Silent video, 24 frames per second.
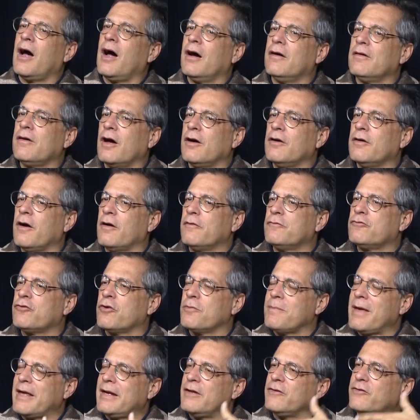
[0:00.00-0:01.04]
of
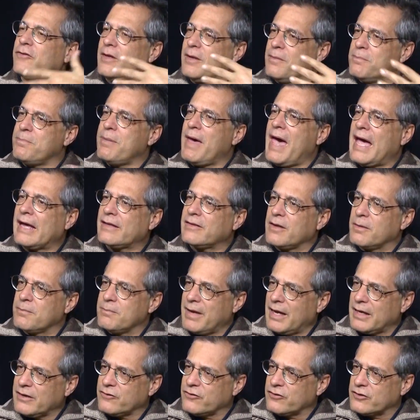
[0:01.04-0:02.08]
tremendous impact on
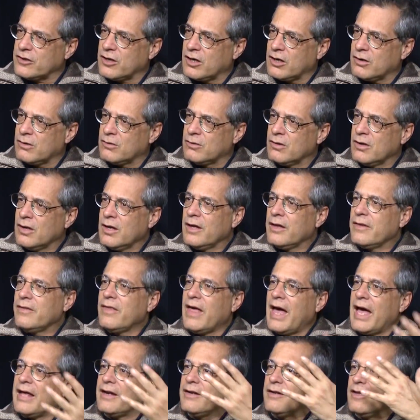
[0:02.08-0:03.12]
Mexico
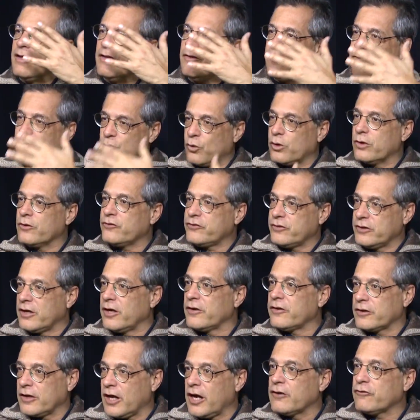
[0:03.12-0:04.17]
that is sourced in
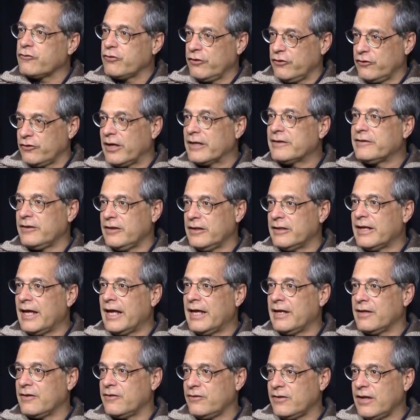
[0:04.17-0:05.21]
other countries like the
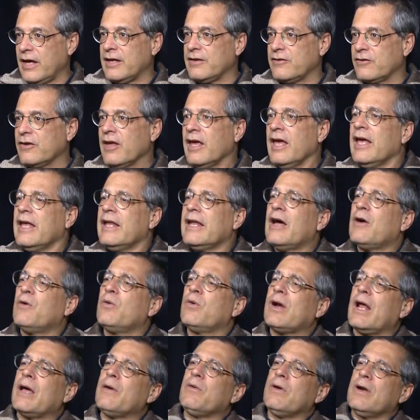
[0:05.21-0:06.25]
United States. Now,
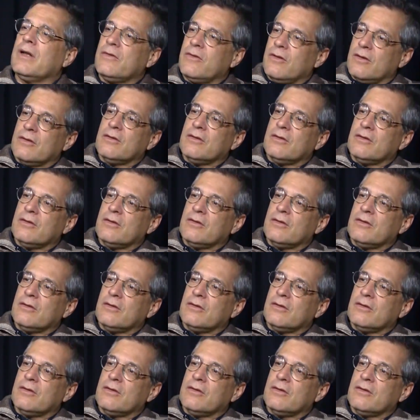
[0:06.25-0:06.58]
what I wanted to